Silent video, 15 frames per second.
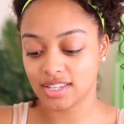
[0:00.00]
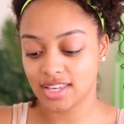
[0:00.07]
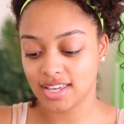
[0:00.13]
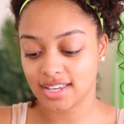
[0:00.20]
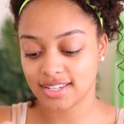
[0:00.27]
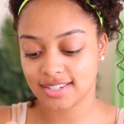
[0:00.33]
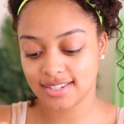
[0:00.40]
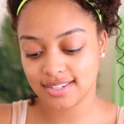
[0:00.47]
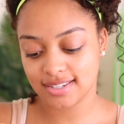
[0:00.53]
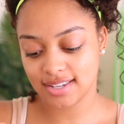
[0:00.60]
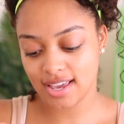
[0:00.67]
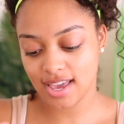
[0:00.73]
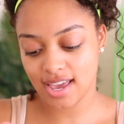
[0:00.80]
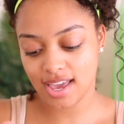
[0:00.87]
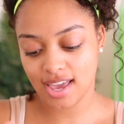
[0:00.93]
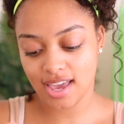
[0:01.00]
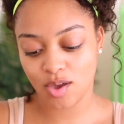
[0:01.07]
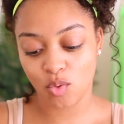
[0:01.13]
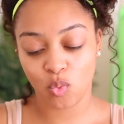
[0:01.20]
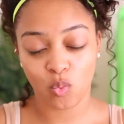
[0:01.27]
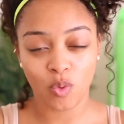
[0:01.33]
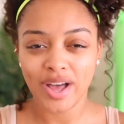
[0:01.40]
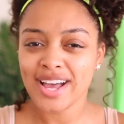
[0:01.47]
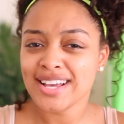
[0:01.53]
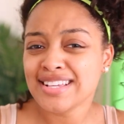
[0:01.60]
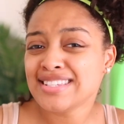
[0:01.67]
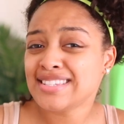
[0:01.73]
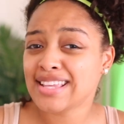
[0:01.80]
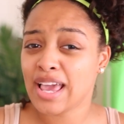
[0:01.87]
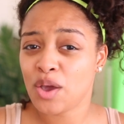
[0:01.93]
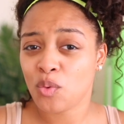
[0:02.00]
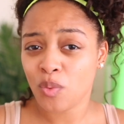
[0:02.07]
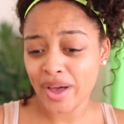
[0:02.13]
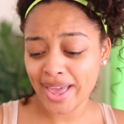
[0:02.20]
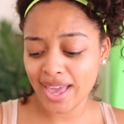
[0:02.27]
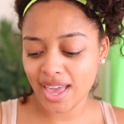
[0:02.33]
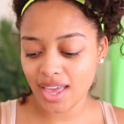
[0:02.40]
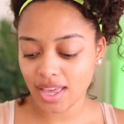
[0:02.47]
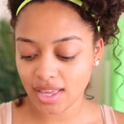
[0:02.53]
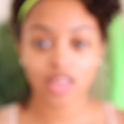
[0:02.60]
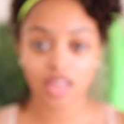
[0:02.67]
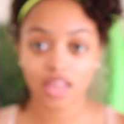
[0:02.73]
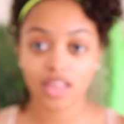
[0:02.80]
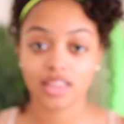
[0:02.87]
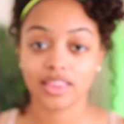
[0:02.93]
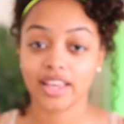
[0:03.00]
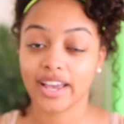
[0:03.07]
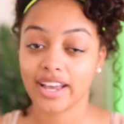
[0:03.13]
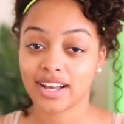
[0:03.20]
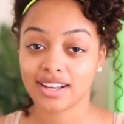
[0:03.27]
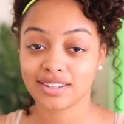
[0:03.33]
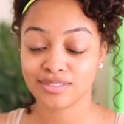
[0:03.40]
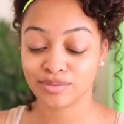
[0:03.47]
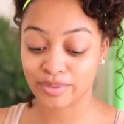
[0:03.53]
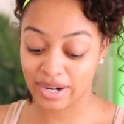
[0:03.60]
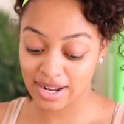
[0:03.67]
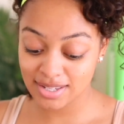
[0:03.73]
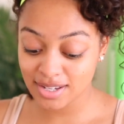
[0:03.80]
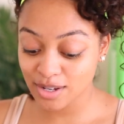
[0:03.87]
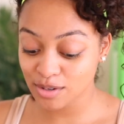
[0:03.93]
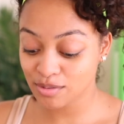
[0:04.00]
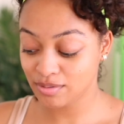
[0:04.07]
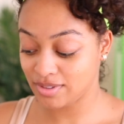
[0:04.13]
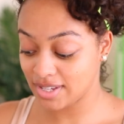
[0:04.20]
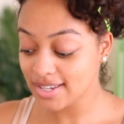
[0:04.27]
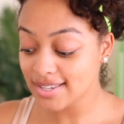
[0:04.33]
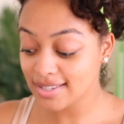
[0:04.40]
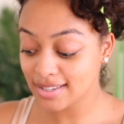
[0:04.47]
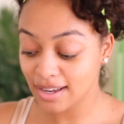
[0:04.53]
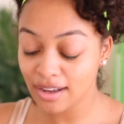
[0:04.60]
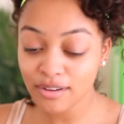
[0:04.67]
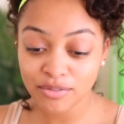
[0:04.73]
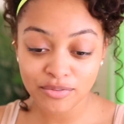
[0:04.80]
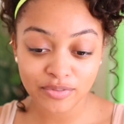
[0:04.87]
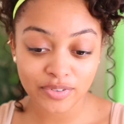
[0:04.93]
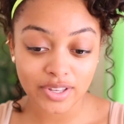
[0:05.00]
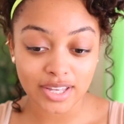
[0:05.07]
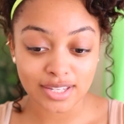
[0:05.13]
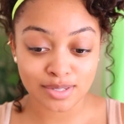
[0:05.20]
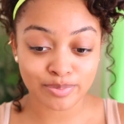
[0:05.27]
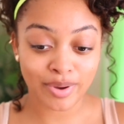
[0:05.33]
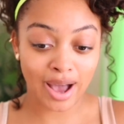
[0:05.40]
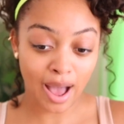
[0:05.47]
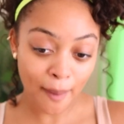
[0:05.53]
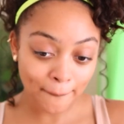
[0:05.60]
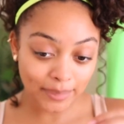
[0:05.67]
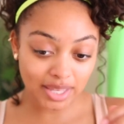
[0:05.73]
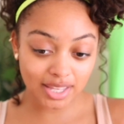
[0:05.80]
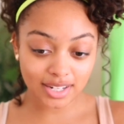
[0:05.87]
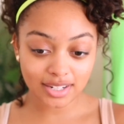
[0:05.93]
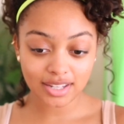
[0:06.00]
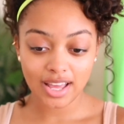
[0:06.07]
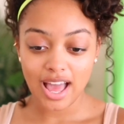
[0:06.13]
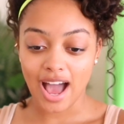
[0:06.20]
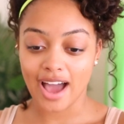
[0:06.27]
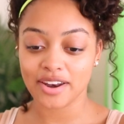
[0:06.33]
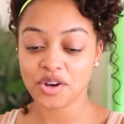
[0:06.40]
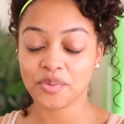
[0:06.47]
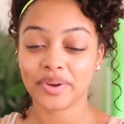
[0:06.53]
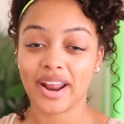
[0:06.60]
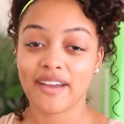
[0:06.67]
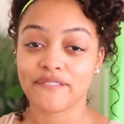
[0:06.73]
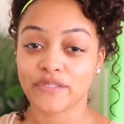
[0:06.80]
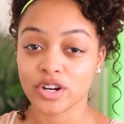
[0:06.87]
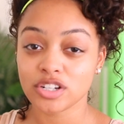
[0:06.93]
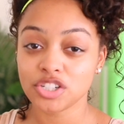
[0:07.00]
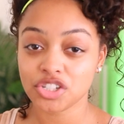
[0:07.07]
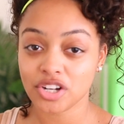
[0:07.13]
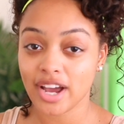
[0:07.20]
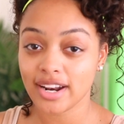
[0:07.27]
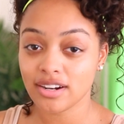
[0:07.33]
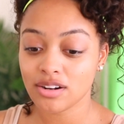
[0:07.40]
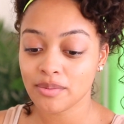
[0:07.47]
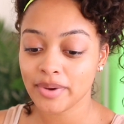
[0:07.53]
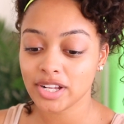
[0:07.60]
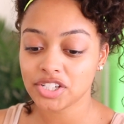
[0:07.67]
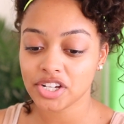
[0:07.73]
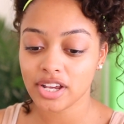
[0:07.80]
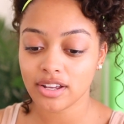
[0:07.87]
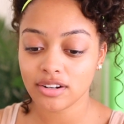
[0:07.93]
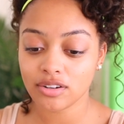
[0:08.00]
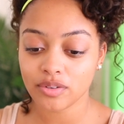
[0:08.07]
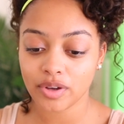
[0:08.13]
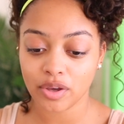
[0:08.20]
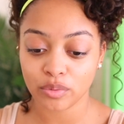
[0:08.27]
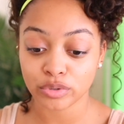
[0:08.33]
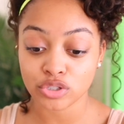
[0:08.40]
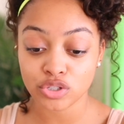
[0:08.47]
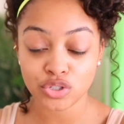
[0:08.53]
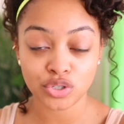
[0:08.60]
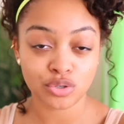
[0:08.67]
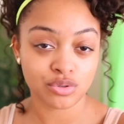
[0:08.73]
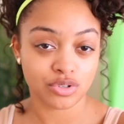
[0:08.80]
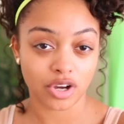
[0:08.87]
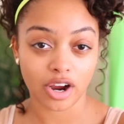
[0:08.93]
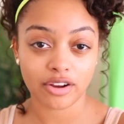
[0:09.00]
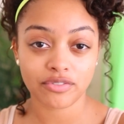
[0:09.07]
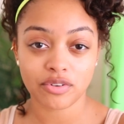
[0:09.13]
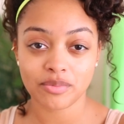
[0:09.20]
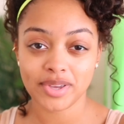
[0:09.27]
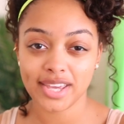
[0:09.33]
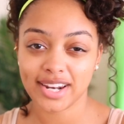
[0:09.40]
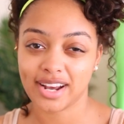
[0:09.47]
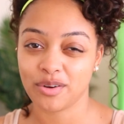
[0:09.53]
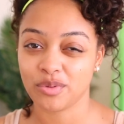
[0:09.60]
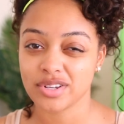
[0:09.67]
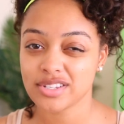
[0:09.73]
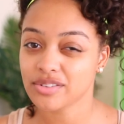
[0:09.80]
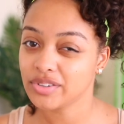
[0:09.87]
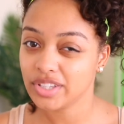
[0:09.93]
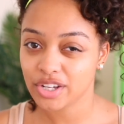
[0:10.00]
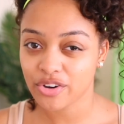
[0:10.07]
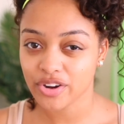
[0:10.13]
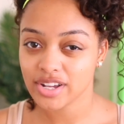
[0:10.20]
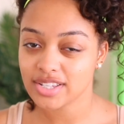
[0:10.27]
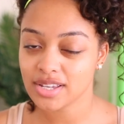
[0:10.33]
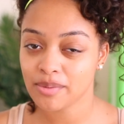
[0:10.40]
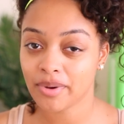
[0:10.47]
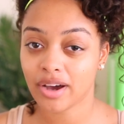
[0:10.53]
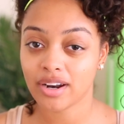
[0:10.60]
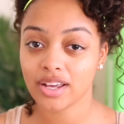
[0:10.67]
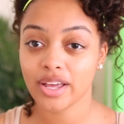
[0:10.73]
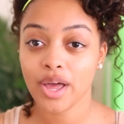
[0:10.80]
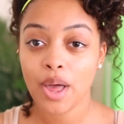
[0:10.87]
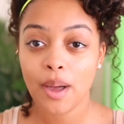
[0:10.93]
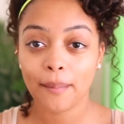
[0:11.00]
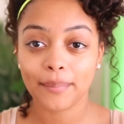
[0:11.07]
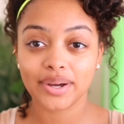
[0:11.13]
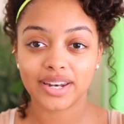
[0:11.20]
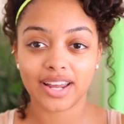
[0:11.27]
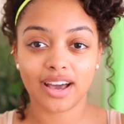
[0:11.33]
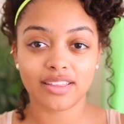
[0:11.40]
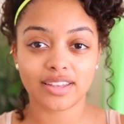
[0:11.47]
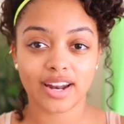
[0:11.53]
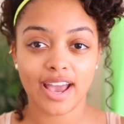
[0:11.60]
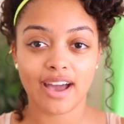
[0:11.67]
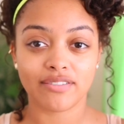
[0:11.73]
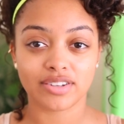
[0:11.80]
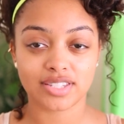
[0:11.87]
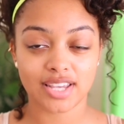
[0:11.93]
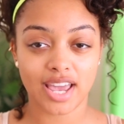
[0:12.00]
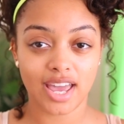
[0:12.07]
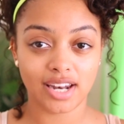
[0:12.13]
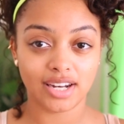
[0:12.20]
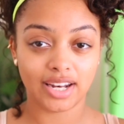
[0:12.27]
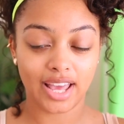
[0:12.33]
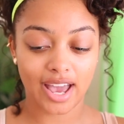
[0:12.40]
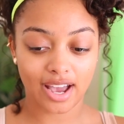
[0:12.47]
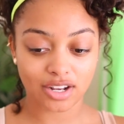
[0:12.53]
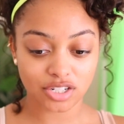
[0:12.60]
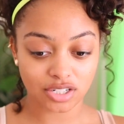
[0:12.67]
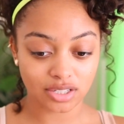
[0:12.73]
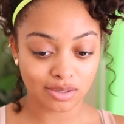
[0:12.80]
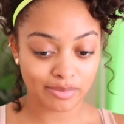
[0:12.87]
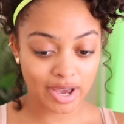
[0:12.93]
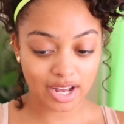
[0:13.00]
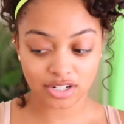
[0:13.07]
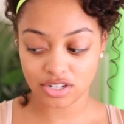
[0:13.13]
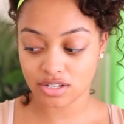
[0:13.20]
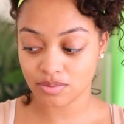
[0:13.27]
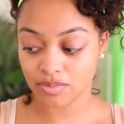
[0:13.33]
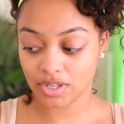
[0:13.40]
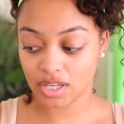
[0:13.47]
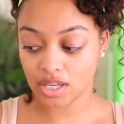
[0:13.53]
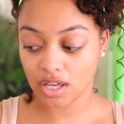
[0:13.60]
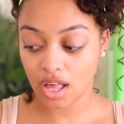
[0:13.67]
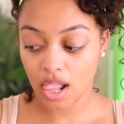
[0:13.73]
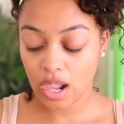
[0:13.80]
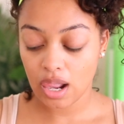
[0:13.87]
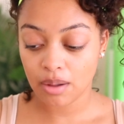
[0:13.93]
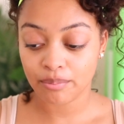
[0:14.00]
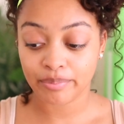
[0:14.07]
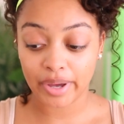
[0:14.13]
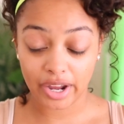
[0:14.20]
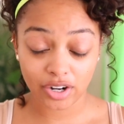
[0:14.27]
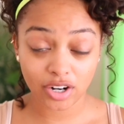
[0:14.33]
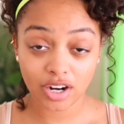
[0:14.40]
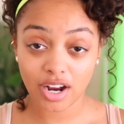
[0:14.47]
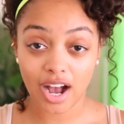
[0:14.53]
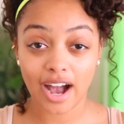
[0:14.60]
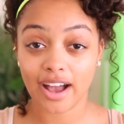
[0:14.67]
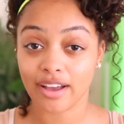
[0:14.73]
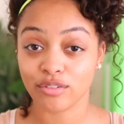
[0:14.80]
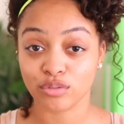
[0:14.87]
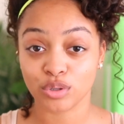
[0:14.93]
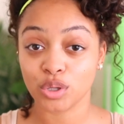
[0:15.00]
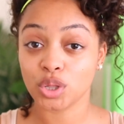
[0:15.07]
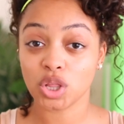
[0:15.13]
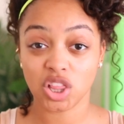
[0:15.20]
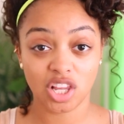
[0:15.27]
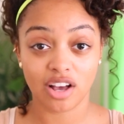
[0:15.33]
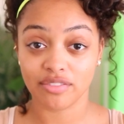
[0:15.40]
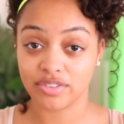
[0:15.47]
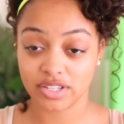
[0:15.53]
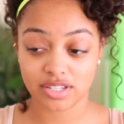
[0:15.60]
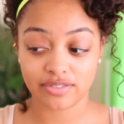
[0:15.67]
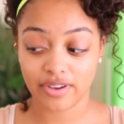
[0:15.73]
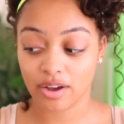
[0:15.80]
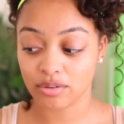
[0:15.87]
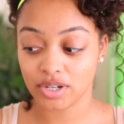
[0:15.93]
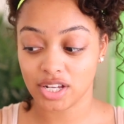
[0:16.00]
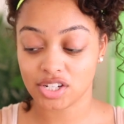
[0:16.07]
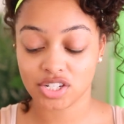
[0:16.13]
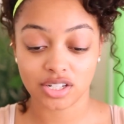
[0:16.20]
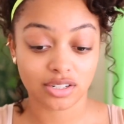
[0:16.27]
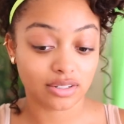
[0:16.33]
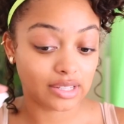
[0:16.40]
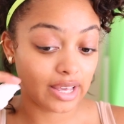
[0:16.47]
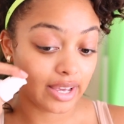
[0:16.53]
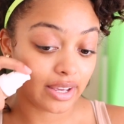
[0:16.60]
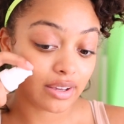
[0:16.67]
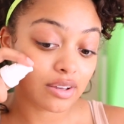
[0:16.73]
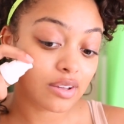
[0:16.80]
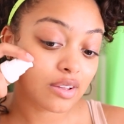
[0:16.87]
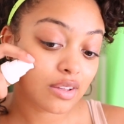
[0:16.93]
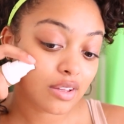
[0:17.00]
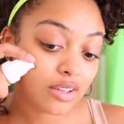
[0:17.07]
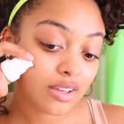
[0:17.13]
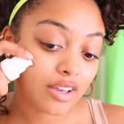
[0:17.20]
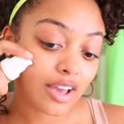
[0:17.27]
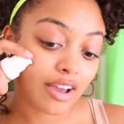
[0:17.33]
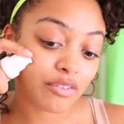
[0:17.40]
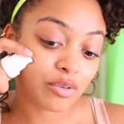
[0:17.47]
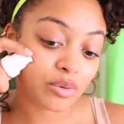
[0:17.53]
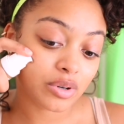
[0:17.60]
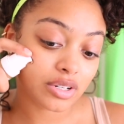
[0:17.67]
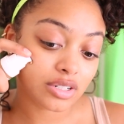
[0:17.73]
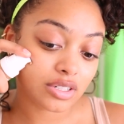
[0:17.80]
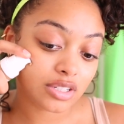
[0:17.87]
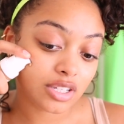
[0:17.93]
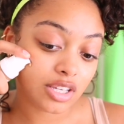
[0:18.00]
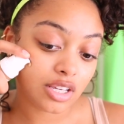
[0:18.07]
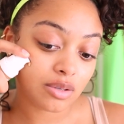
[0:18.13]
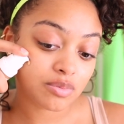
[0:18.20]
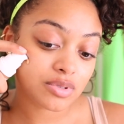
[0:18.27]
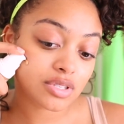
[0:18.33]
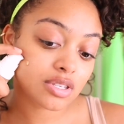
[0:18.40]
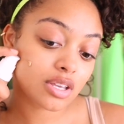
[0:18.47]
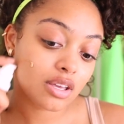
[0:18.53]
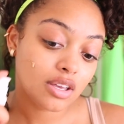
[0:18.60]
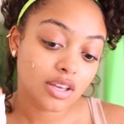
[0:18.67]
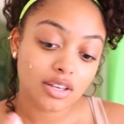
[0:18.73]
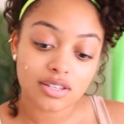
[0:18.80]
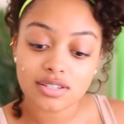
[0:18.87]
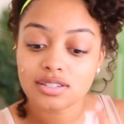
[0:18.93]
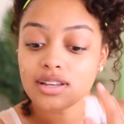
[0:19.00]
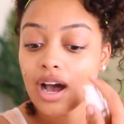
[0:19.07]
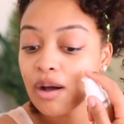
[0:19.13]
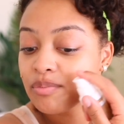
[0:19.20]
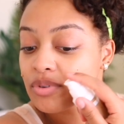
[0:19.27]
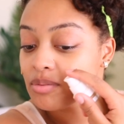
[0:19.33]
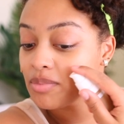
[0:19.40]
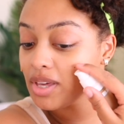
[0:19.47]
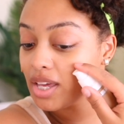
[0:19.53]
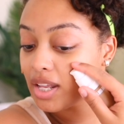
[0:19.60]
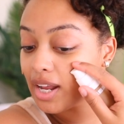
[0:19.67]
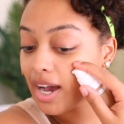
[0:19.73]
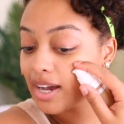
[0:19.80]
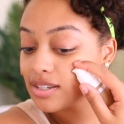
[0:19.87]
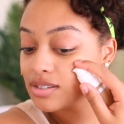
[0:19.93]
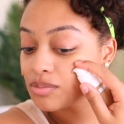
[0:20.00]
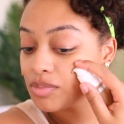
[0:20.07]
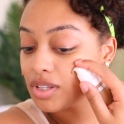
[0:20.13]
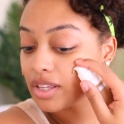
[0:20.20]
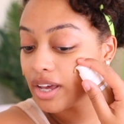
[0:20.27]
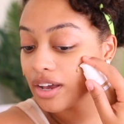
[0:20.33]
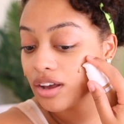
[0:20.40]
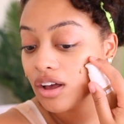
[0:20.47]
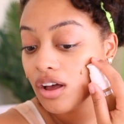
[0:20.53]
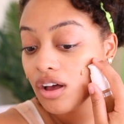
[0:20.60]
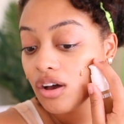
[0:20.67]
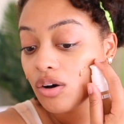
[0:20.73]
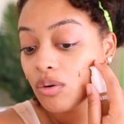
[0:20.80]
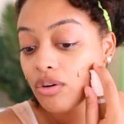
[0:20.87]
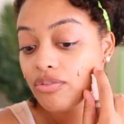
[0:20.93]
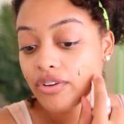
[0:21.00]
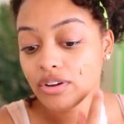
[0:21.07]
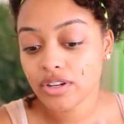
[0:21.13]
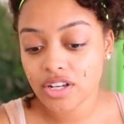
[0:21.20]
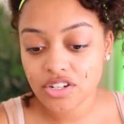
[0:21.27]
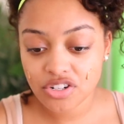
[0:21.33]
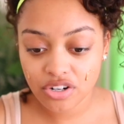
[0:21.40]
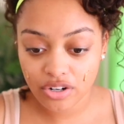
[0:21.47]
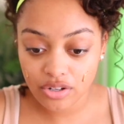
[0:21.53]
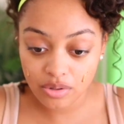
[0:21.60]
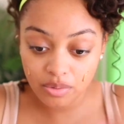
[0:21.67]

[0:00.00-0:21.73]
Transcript: the Say, Say What? Like when I tell you this stuff is popping. I know when I first tried it on my channel, it was too dark for me and I wasn't really crazy about it. But now that I have a tan and it actually matches me better. I love this foundation. Like everyone keeps stopping me and asking me like, what foundation are